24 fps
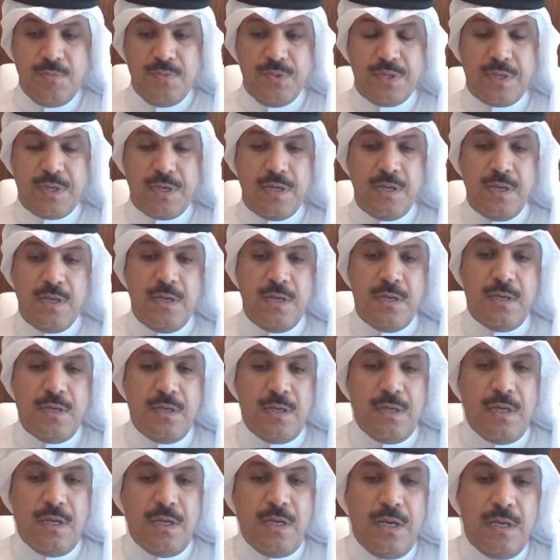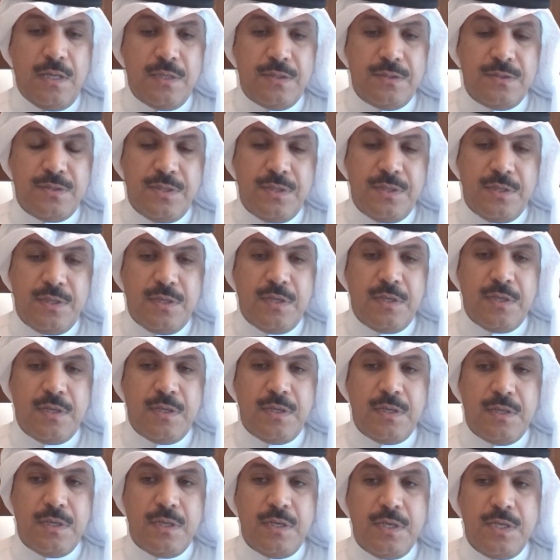topic. And uh,
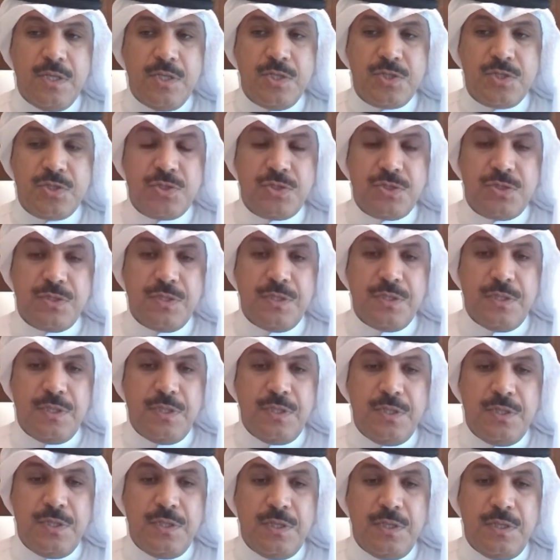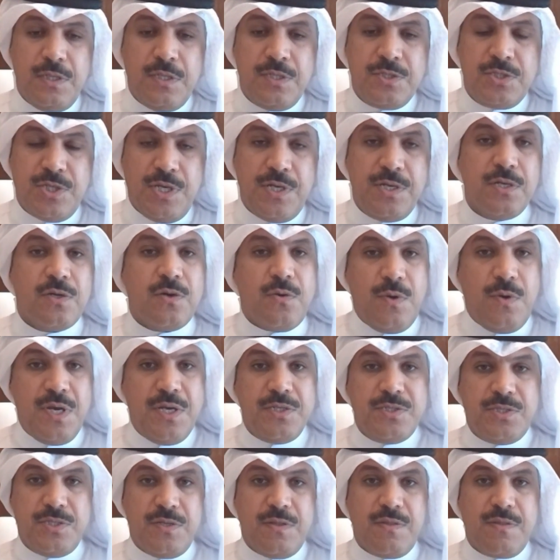it's, it's an
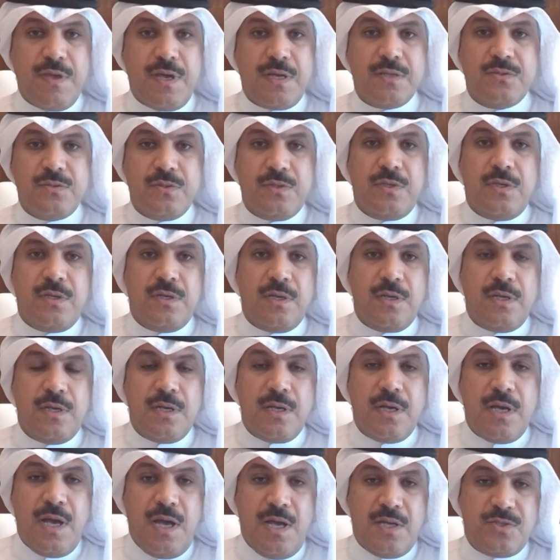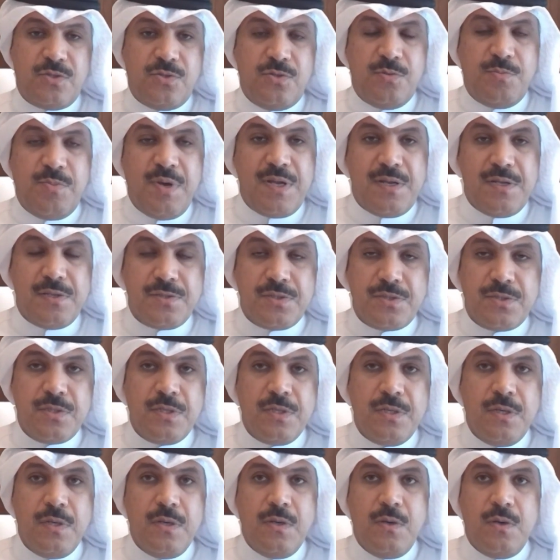equation that uh, has to balance.
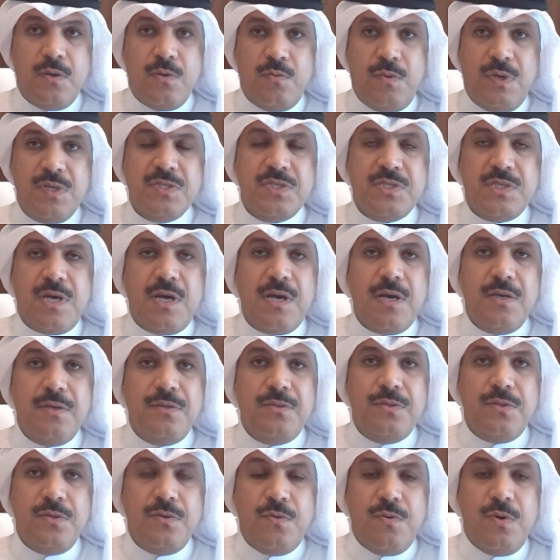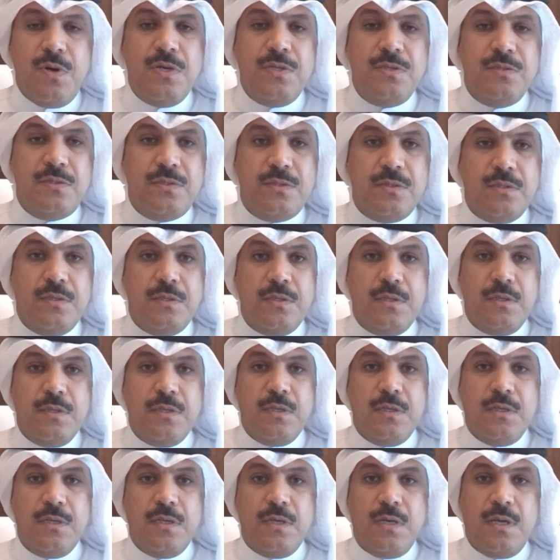On one side, you want
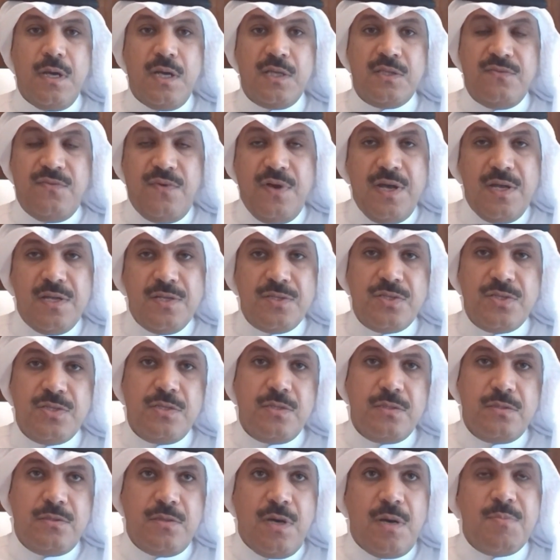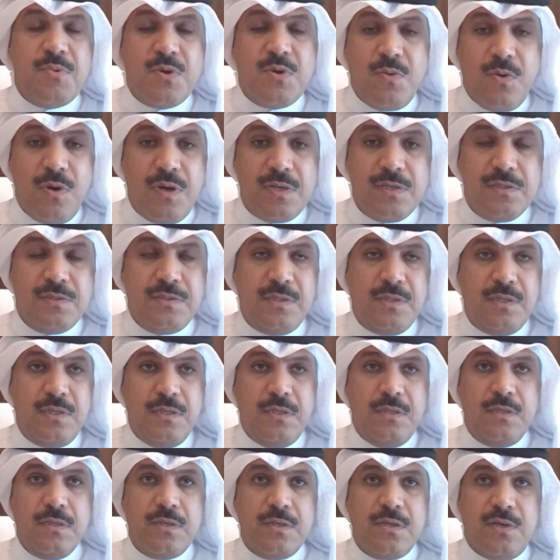advanced, top
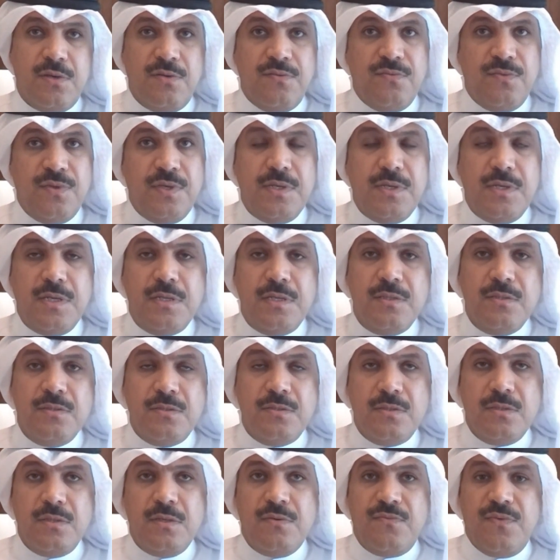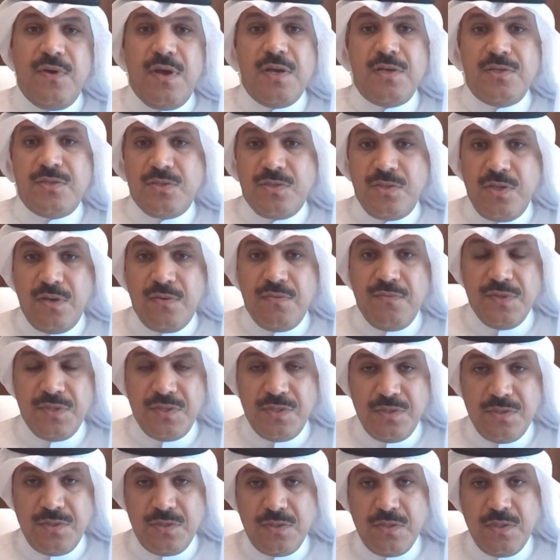quality, convenient, fast
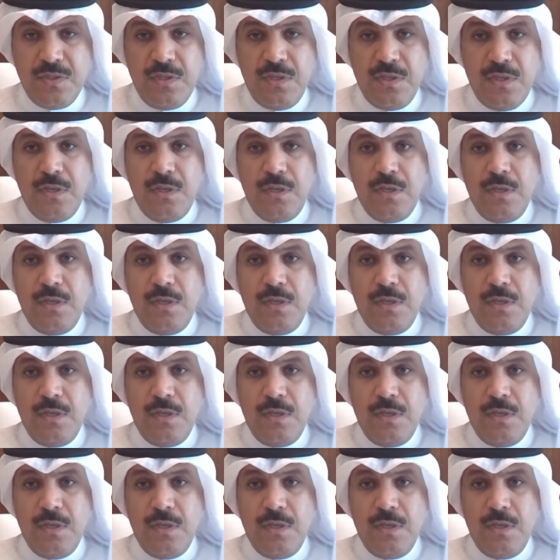services.